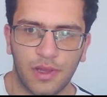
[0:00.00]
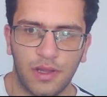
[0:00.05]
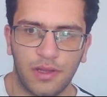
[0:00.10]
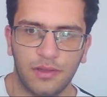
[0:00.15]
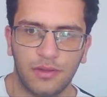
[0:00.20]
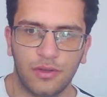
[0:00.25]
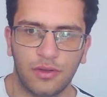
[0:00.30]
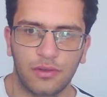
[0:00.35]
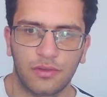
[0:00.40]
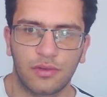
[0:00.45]

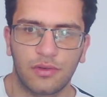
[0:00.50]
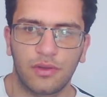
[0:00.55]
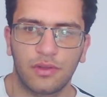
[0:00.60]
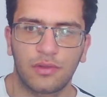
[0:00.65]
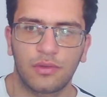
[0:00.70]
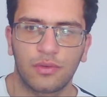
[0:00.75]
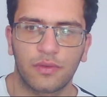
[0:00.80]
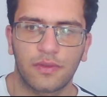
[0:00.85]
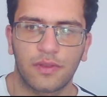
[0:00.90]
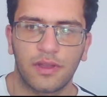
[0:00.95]
I don't
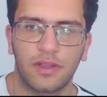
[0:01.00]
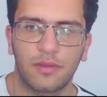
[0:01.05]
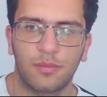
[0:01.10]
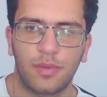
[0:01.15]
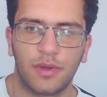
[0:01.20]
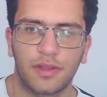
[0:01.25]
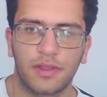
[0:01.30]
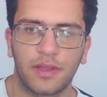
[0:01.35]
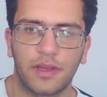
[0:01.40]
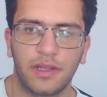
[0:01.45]
know to
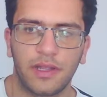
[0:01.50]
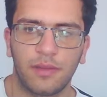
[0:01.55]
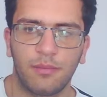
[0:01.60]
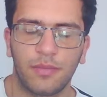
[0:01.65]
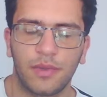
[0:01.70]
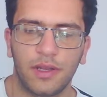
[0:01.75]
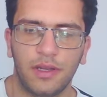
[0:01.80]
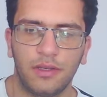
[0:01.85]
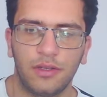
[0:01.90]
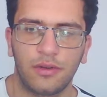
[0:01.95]
send, but I
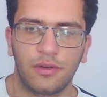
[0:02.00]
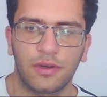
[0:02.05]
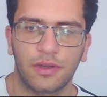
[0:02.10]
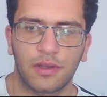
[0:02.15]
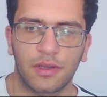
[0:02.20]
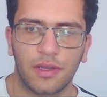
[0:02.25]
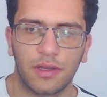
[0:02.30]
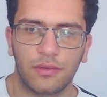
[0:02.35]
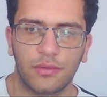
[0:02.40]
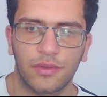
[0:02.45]
am in your
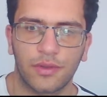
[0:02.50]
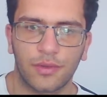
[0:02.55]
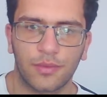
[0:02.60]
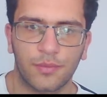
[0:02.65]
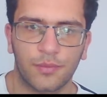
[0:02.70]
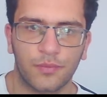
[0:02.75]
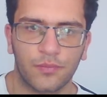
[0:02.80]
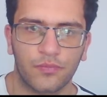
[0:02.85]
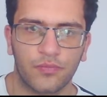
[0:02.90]
account.